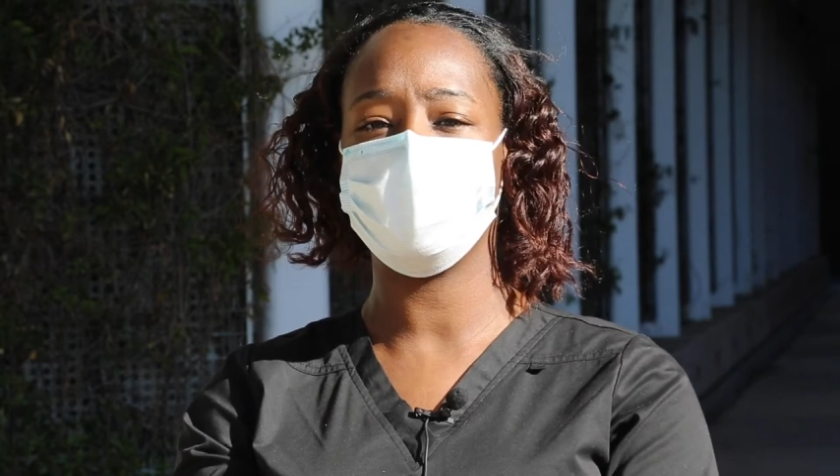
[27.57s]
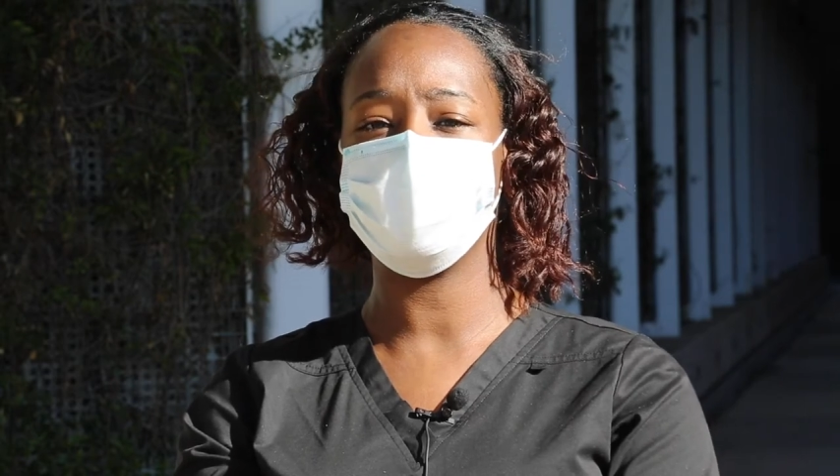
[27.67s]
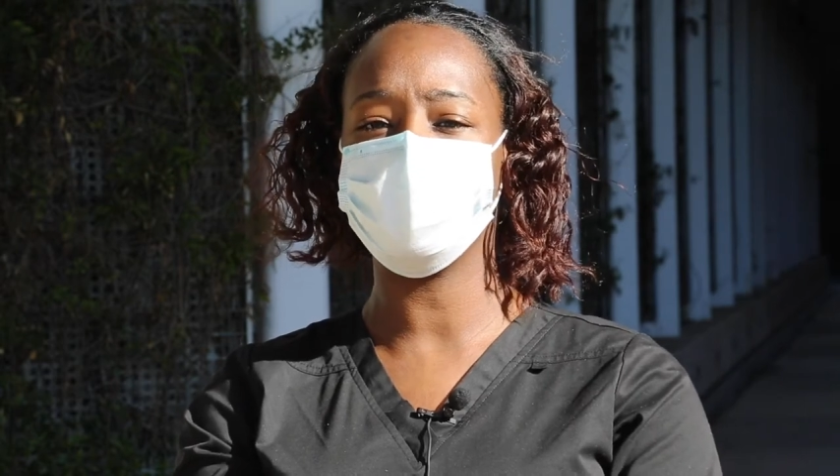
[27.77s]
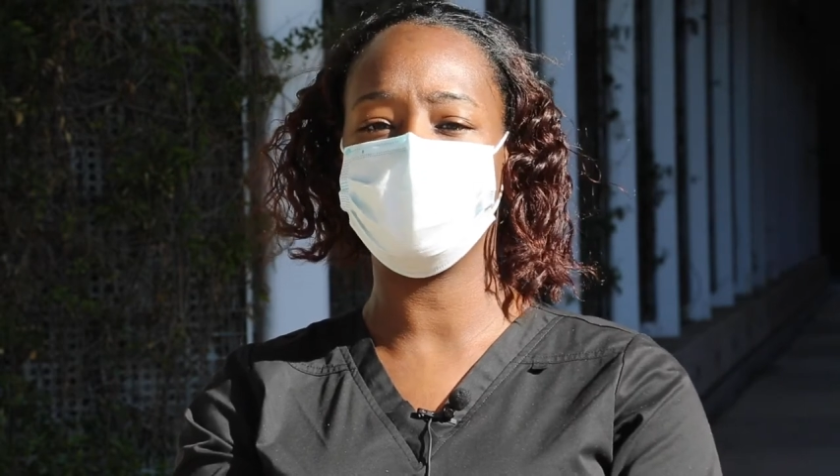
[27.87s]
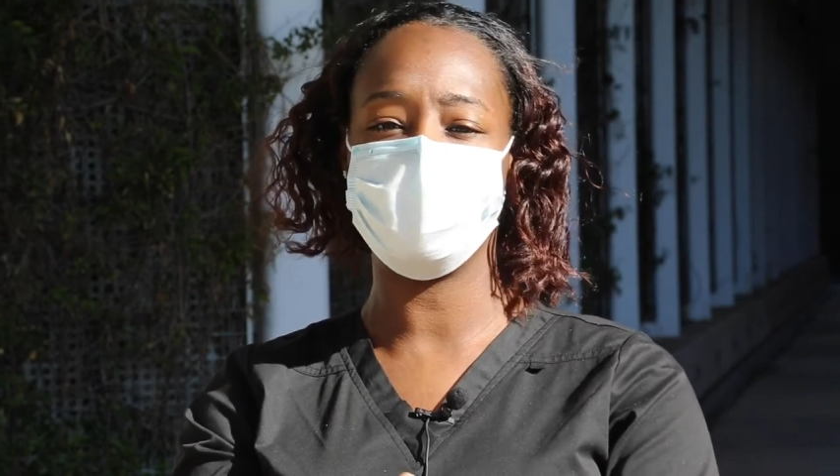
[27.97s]
30
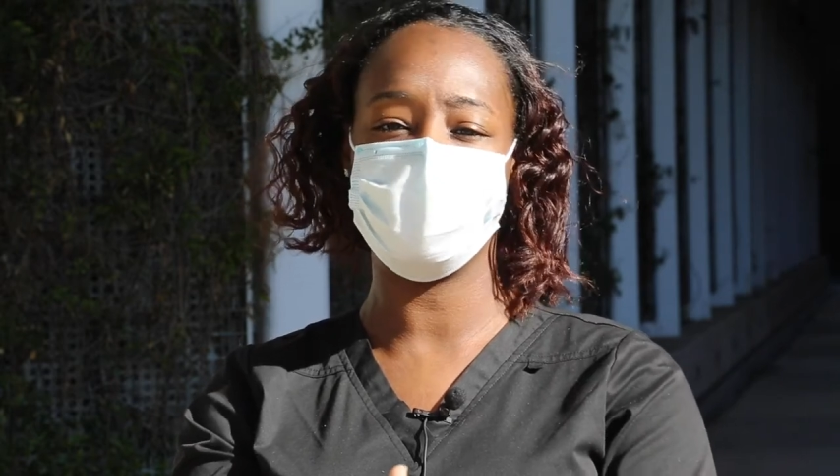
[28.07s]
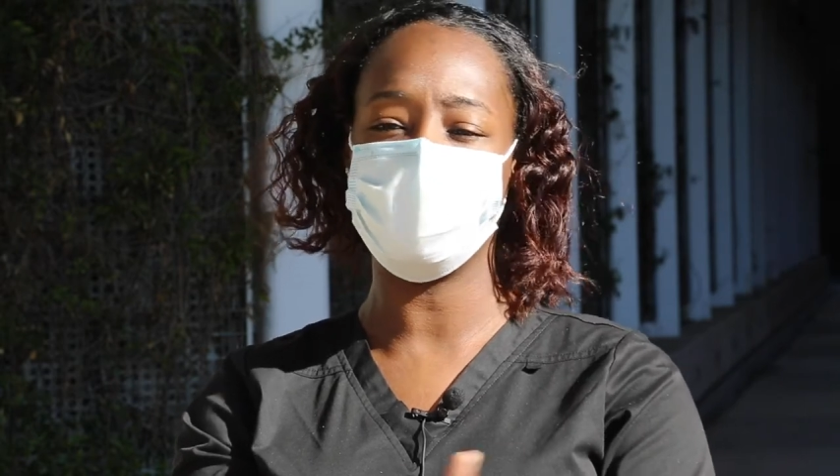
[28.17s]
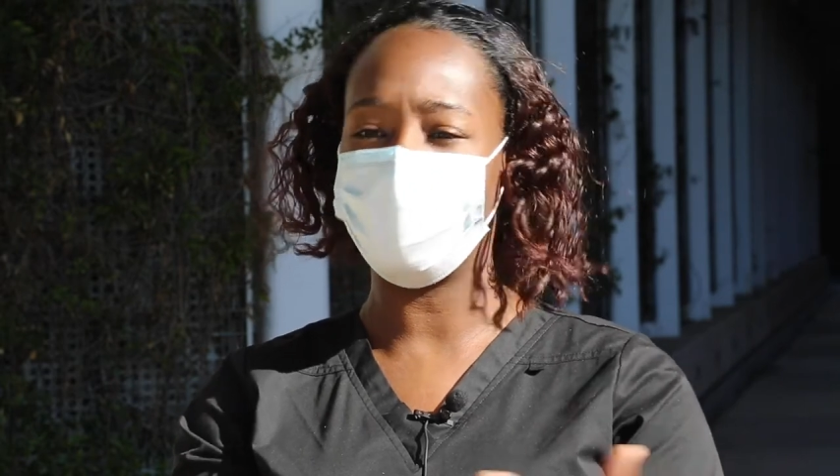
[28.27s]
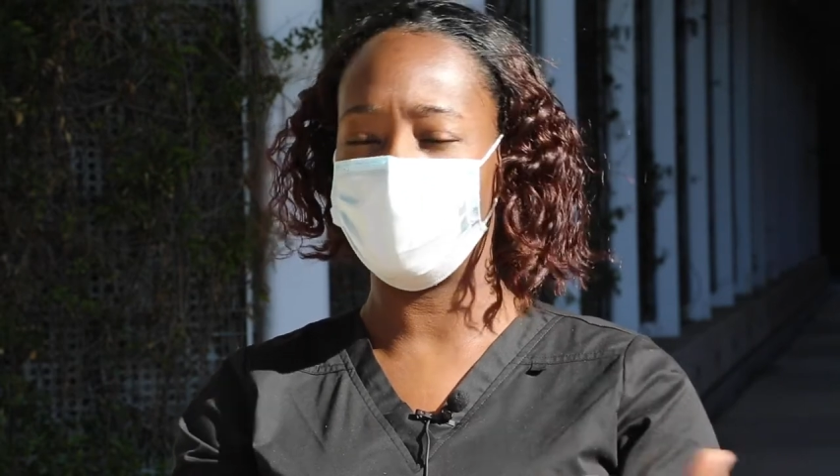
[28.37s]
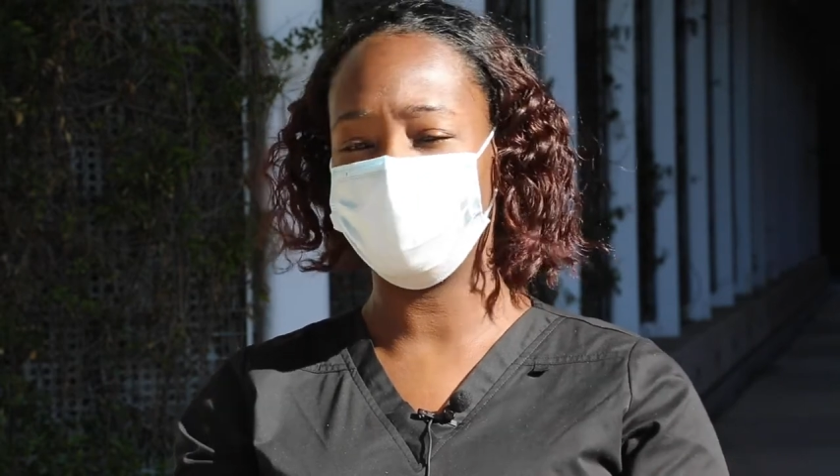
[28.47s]
year olds with
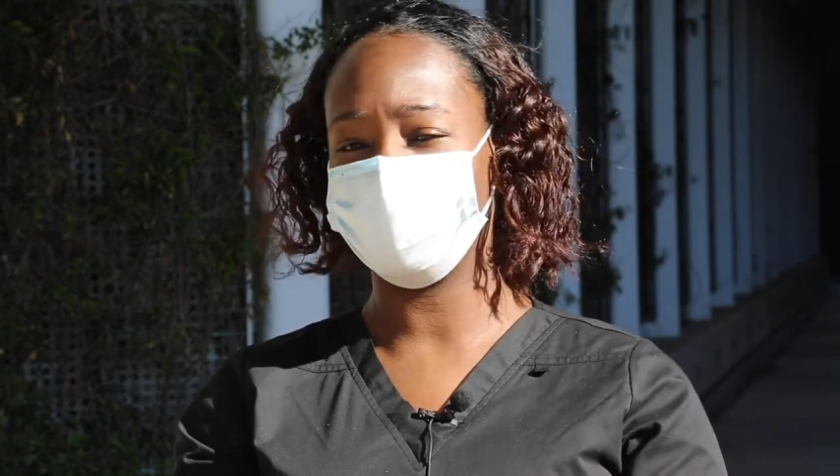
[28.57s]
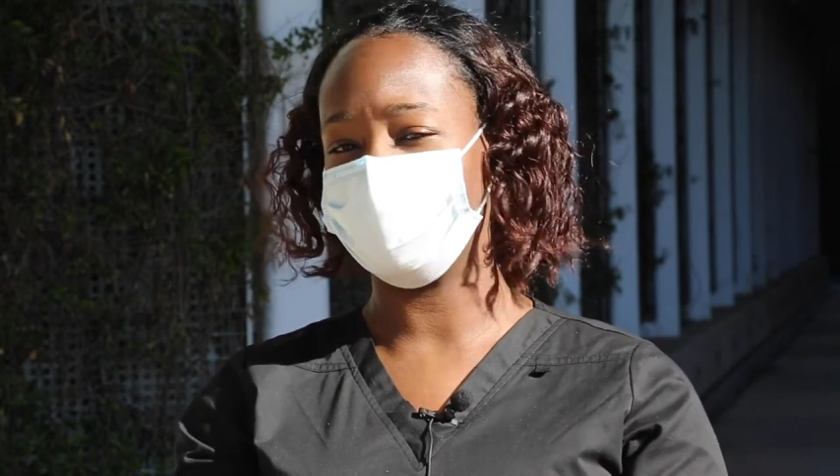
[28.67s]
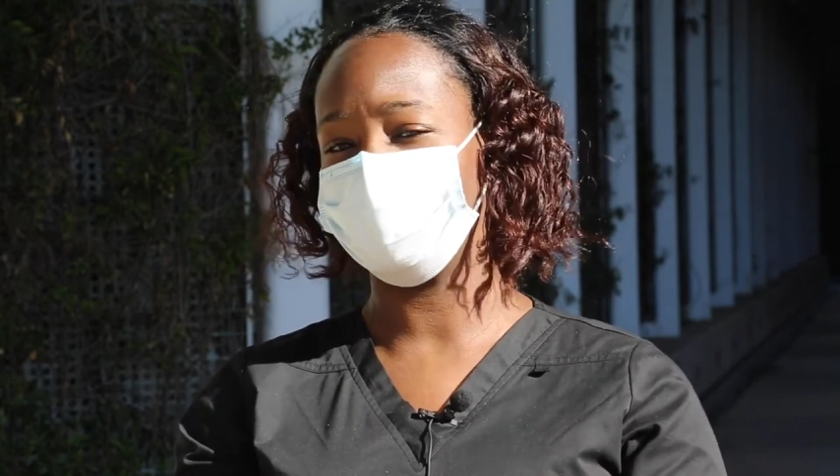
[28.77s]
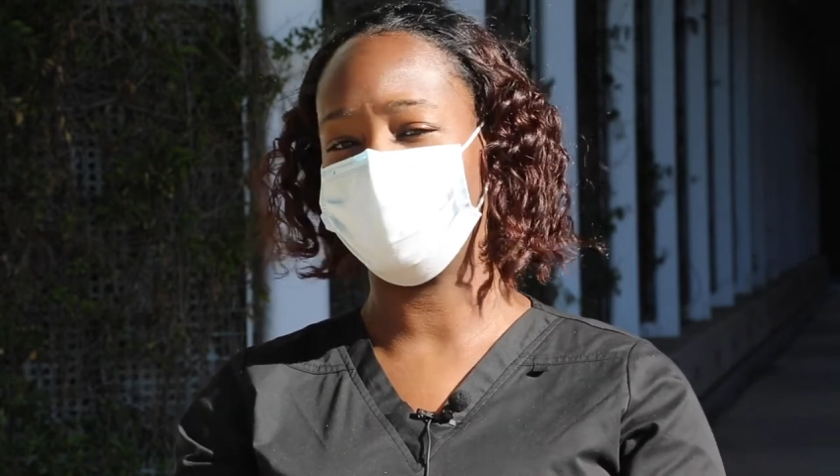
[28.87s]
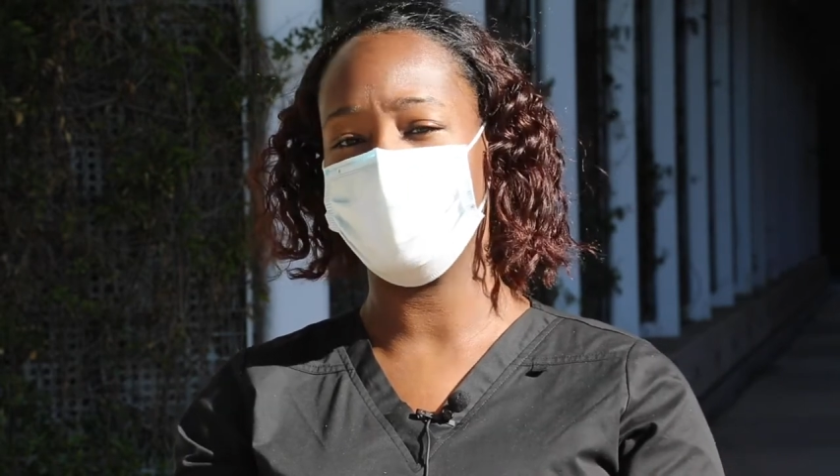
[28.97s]
no past
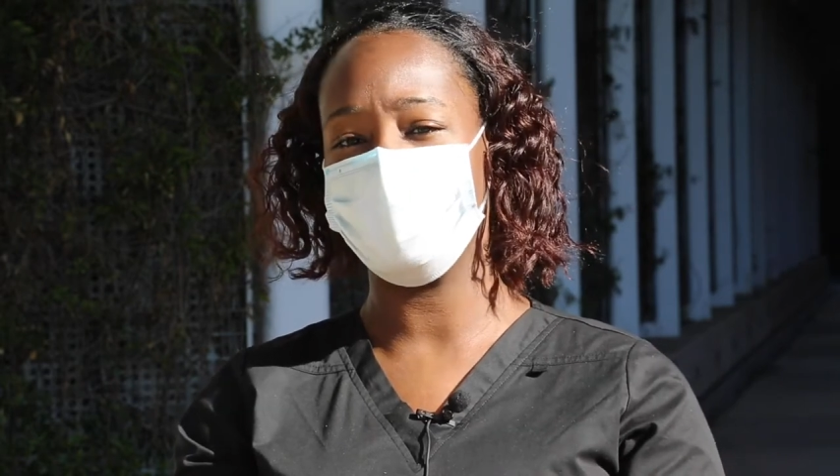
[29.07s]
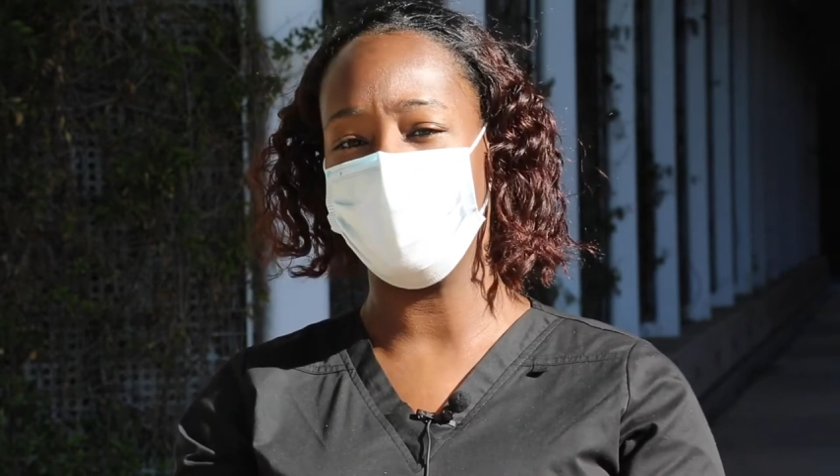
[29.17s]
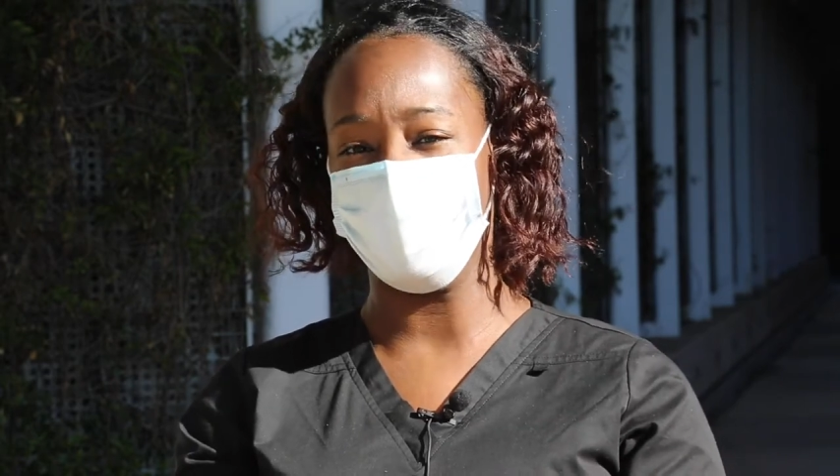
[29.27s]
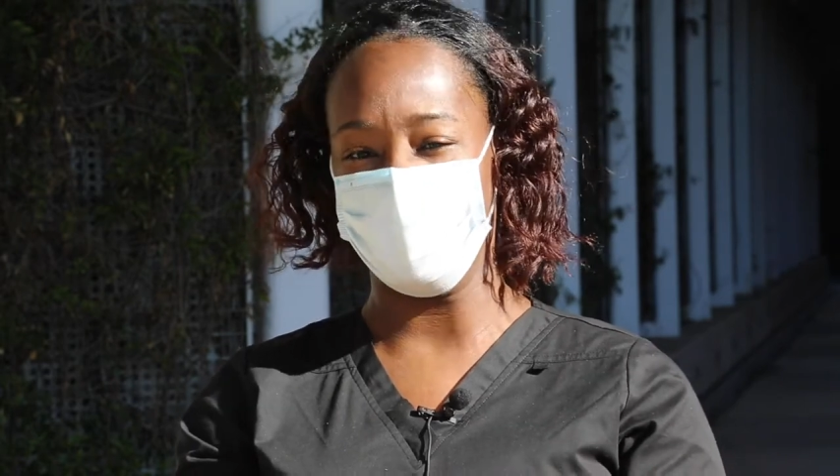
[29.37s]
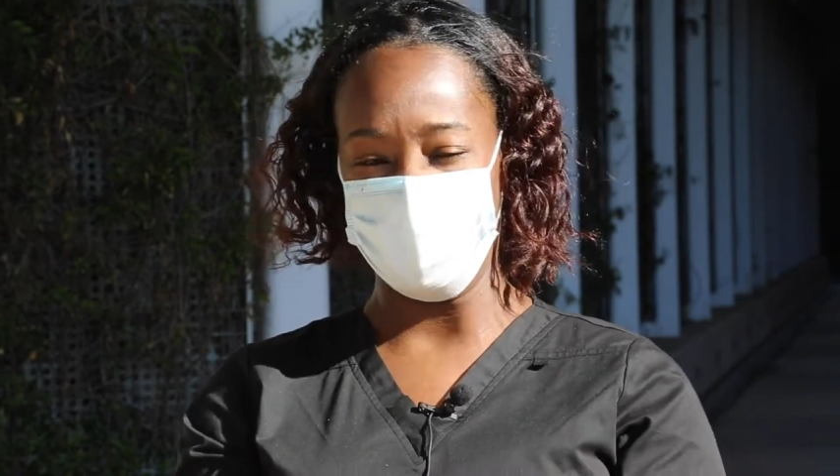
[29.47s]
medical history come
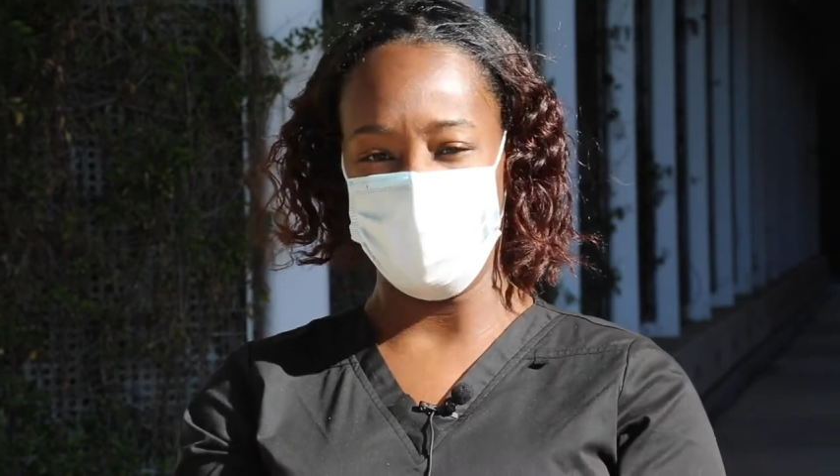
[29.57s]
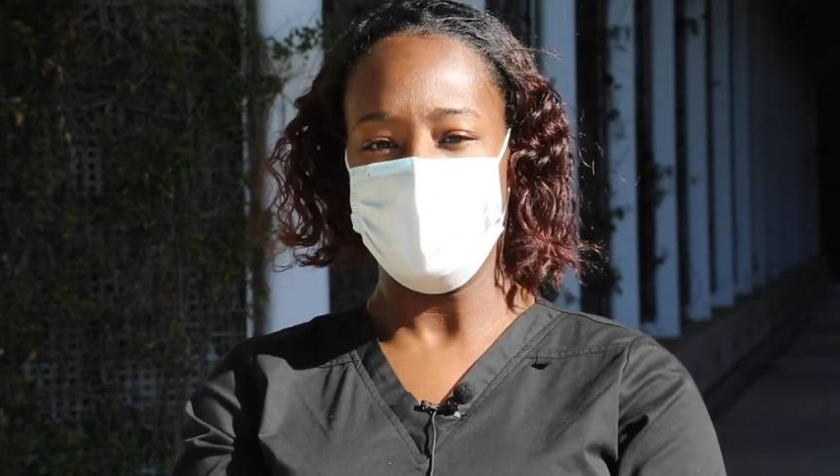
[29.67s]
in